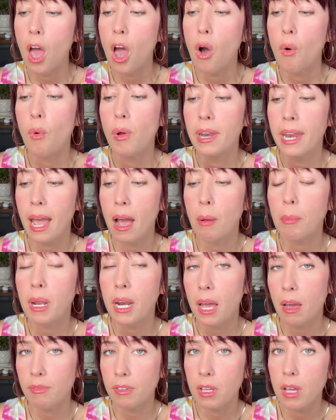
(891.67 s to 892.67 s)
Well, now I'm going
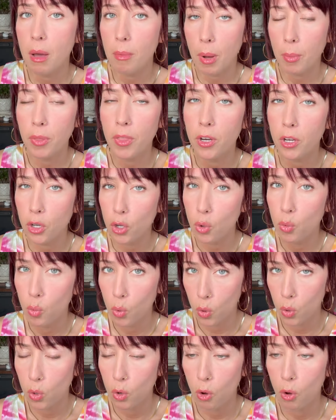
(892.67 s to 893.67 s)
to have to come up with a new
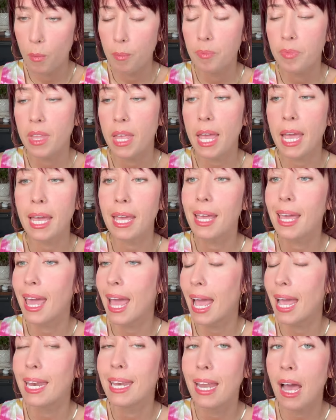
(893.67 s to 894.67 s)
rule. It
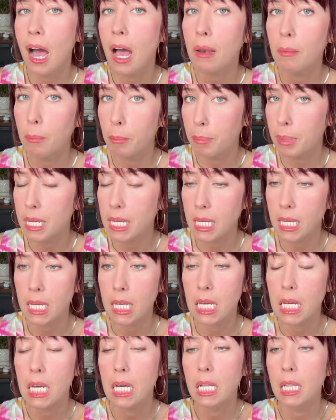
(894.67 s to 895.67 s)
cannot
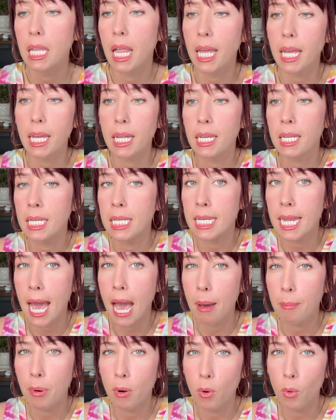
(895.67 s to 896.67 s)
be like
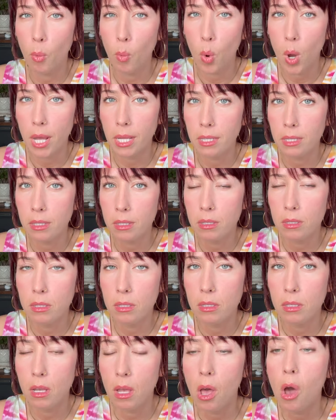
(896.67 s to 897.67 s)
dabber
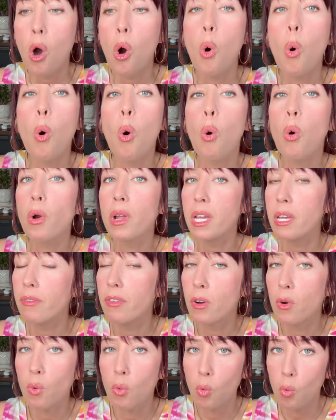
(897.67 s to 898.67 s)
ones or
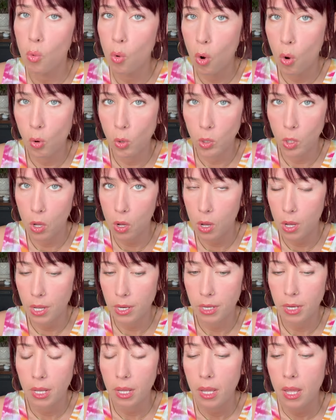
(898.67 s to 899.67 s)
even roll
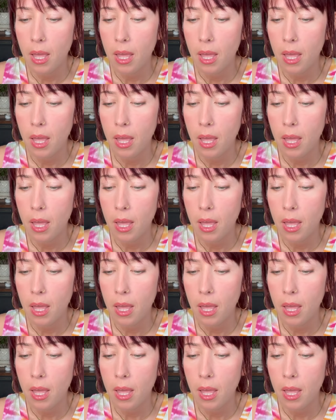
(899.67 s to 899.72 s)
on.